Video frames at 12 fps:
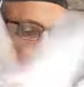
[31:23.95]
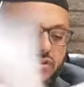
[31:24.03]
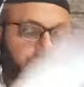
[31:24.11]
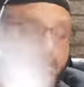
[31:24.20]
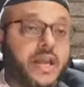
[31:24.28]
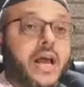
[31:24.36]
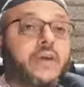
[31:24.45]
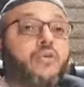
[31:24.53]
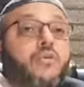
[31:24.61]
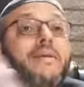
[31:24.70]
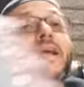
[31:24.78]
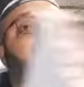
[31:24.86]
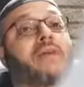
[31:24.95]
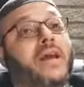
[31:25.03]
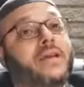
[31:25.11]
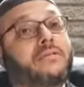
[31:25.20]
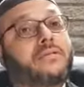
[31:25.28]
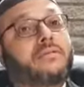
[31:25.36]
to say Hagomel,
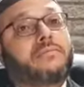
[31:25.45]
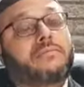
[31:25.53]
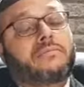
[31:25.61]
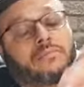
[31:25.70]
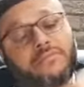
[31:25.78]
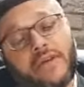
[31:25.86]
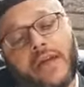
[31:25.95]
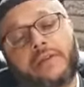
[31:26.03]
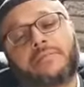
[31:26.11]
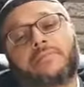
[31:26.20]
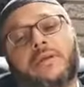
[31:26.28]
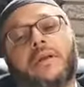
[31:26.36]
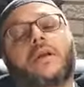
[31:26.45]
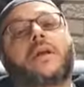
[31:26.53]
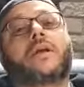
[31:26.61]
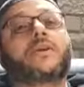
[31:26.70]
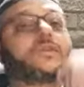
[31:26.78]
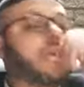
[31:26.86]
right? Fine.
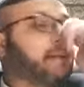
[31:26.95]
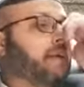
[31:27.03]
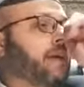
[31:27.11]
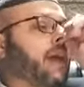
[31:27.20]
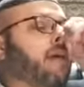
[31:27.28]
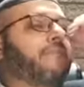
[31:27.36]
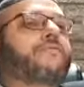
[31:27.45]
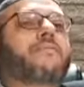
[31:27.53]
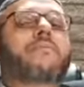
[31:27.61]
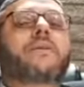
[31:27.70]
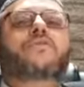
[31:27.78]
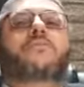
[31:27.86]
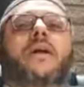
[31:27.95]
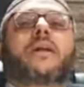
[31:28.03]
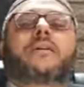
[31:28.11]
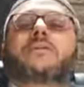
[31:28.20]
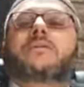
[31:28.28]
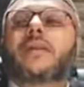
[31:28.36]
Someone came from
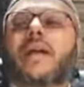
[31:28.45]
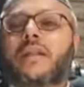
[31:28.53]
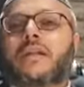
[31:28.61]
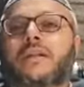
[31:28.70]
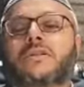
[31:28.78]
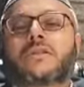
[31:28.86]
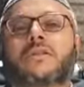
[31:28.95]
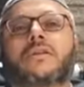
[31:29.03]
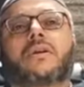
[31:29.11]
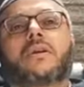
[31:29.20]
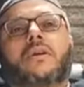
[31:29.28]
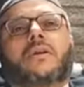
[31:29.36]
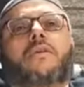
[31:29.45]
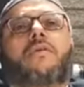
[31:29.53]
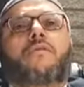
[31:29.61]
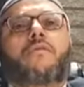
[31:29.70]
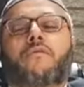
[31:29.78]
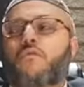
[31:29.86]
Israel to Dallas
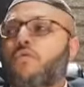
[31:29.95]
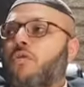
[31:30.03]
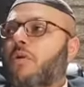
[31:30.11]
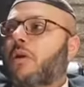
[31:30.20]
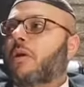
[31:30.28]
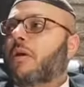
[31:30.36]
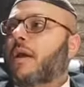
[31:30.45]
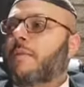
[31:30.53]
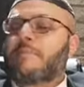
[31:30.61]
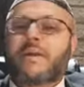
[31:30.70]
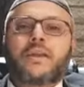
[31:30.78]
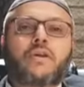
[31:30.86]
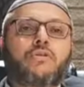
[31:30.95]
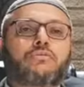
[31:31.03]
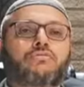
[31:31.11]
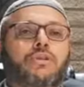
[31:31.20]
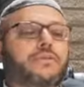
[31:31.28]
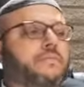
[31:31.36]
for a medical
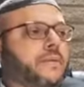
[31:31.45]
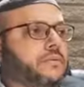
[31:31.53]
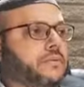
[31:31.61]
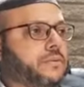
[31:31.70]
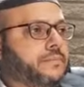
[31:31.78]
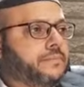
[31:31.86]
treatment.